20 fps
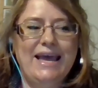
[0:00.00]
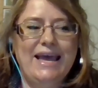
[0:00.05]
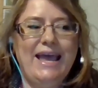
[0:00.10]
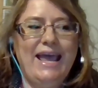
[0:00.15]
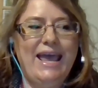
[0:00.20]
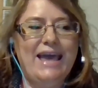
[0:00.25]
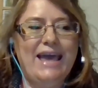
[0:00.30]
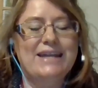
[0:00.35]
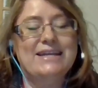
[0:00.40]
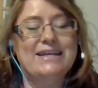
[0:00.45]

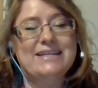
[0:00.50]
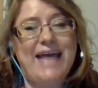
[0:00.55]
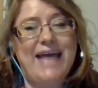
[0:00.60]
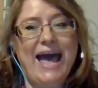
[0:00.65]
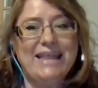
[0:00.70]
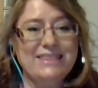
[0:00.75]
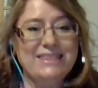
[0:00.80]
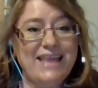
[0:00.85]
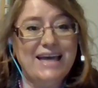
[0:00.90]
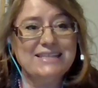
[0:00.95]
And
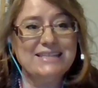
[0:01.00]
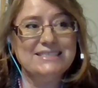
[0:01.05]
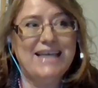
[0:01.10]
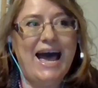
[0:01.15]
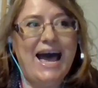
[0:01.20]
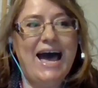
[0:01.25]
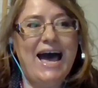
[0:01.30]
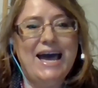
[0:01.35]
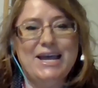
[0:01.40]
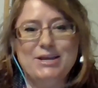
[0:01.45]
at that
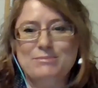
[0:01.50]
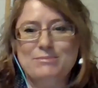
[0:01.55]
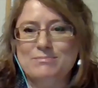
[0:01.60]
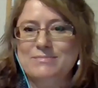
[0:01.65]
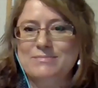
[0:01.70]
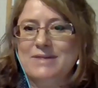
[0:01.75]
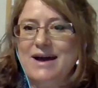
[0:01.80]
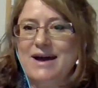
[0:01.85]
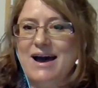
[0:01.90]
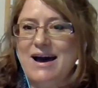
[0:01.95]

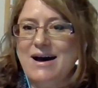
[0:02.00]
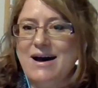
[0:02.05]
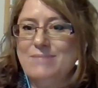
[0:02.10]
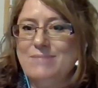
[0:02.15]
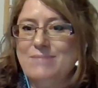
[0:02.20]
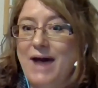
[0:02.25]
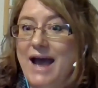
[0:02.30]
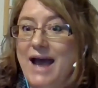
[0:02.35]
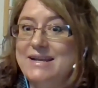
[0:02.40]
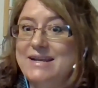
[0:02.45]
time,
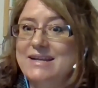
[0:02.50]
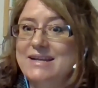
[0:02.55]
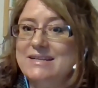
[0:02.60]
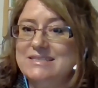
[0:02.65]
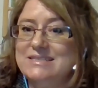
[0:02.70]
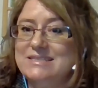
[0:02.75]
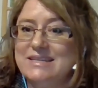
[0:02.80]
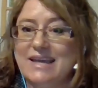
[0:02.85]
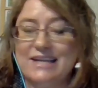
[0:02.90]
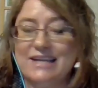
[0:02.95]
I
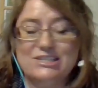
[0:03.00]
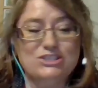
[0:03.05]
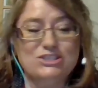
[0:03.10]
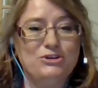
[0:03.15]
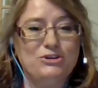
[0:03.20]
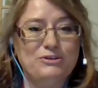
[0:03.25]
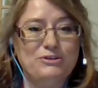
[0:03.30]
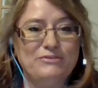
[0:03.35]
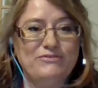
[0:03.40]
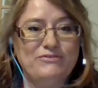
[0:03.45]
needed to get
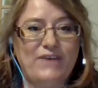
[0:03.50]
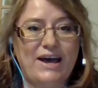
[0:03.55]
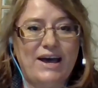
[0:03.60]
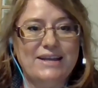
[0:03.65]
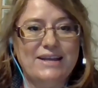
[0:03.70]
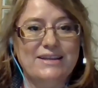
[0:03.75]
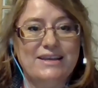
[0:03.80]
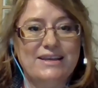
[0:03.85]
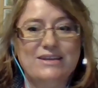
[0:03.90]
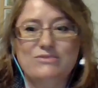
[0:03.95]

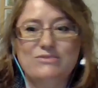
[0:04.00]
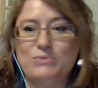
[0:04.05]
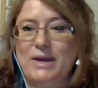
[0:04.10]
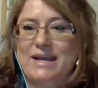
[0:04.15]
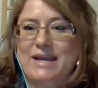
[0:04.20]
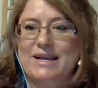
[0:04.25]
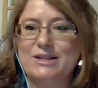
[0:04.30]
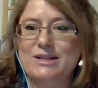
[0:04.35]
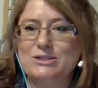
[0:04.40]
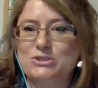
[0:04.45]
certified in
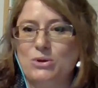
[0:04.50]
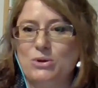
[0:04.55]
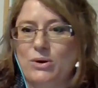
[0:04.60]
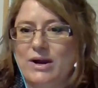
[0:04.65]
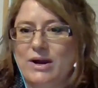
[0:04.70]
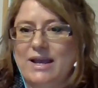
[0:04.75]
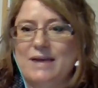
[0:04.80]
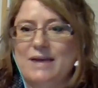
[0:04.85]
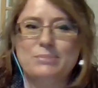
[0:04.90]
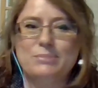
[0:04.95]

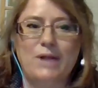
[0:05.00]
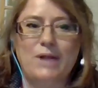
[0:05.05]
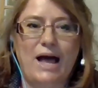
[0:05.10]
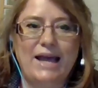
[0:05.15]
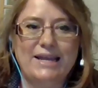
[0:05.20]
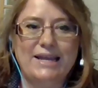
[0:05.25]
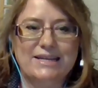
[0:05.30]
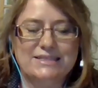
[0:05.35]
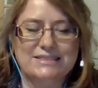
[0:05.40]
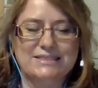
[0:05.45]
regulatory
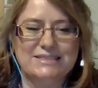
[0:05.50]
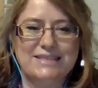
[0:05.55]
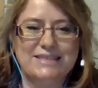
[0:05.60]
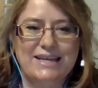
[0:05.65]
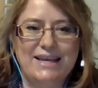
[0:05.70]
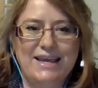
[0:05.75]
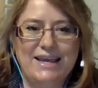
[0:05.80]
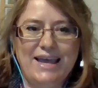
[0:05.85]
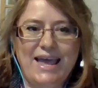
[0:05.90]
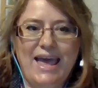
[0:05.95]
compliance.
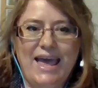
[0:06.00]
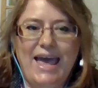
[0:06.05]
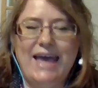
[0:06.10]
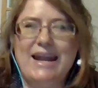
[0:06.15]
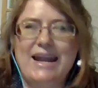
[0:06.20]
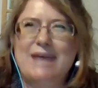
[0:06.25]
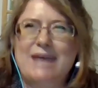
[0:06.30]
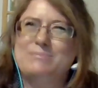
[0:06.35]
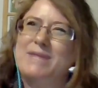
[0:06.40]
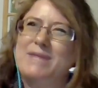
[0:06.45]

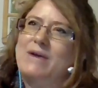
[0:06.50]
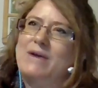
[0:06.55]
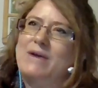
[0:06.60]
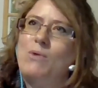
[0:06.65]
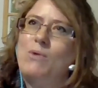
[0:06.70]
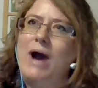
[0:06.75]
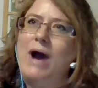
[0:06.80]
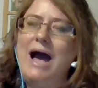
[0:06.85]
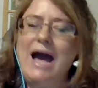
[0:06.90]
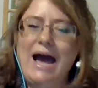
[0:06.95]
And I'm like,
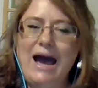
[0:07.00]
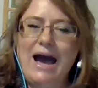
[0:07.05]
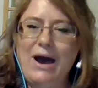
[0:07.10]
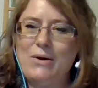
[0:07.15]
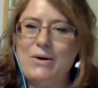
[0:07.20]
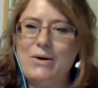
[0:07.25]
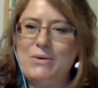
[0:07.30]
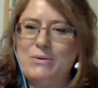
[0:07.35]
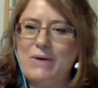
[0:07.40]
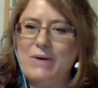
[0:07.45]

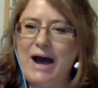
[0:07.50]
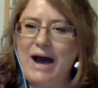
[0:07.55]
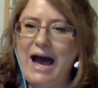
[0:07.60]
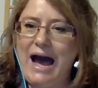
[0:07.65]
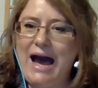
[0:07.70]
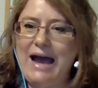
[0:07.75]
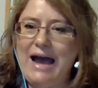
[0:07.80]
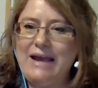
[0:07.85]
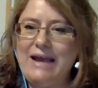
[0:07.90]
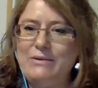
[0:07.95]
wow,
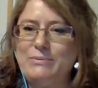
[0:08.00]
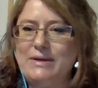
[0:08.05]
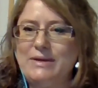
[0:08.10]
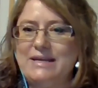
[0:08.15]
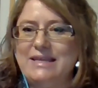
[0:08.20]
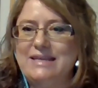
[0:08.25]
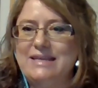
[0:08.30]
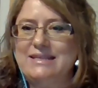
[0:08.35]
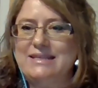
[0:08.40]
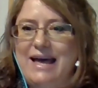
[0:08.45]
I
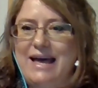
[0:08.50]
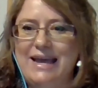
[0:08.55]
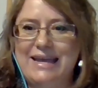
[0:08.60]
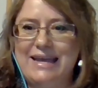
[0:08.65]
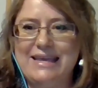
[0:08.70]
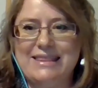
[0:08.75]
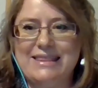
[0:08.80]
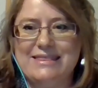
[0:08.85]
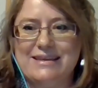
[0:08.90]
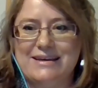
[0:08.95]
really
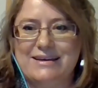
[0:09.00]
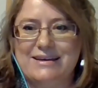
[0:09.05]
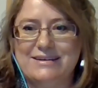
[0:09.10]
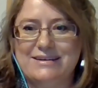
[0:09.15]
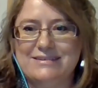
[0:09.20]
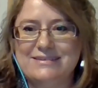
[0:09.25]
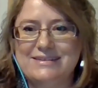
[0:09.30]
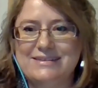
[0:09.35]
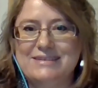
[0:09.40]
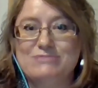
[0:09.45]
like
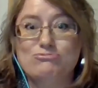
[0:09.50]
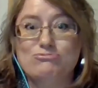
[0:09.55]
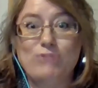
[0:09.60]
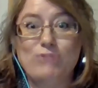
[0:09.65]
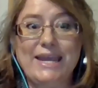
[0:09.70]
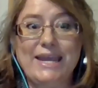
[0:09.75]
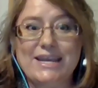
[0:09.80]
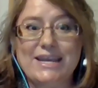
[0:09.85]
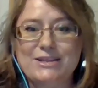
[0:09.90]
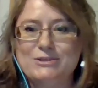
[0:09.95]
the
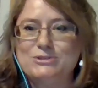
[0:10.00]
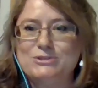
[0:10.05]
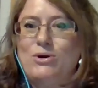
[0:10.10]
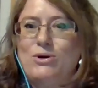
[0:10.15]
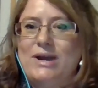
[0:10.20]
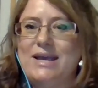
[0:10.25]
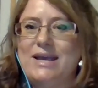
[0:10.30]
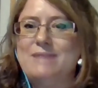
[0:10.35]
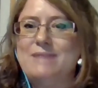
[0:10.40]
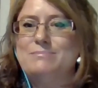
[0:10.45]

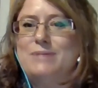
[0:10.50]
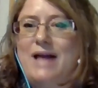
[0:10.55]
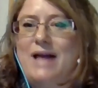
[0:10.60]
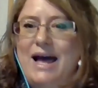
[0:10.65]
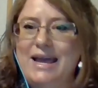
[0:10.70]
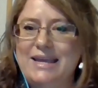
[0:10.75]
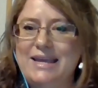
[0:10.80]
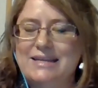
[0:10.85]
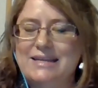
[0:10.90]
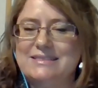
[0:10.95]
regulatory
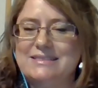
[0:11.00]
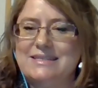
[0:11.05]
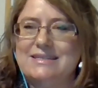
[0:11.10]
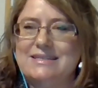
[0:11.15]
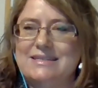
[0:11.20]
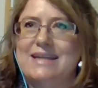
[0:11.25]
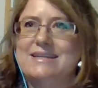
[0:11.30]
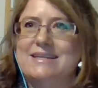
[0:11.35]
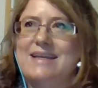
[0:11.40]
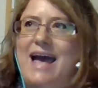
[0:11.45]
compliance
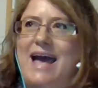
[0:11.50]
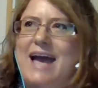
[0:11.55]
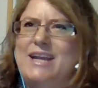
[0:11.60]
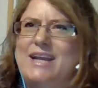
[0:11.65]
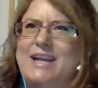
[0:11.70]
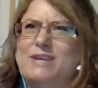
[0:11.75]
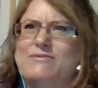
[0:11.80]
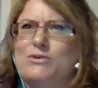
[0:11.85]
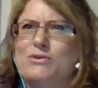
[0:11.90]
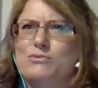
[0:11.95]
and kind
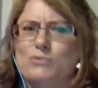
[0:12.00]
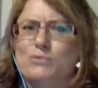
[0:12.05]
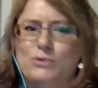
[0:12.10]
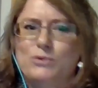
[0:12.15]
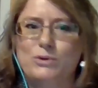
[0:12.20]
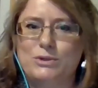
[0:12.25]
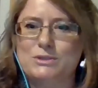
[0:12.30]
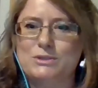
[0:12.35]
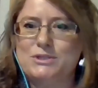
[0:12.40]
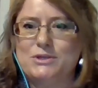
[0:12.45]
of the
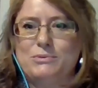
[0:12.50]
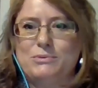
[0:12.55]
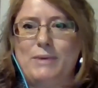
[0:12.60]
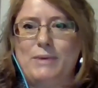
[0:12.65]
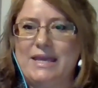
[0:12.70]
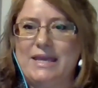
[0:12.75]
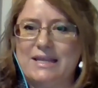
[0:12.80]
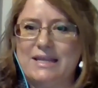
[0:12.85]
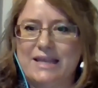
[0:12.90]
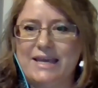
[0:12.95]
rules, the
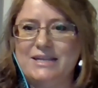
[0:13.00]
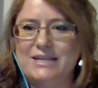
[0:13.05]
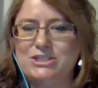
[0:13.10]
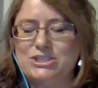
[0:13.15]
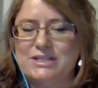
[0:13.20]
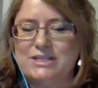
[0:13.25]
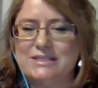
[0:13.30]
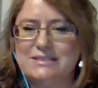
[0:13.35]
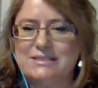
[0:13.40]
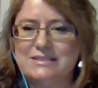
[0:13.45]

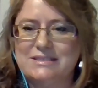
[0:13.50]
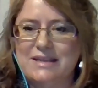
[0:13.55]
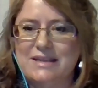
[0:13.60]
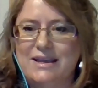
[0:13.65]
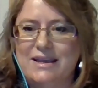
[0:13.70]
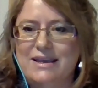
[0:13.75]
regulations.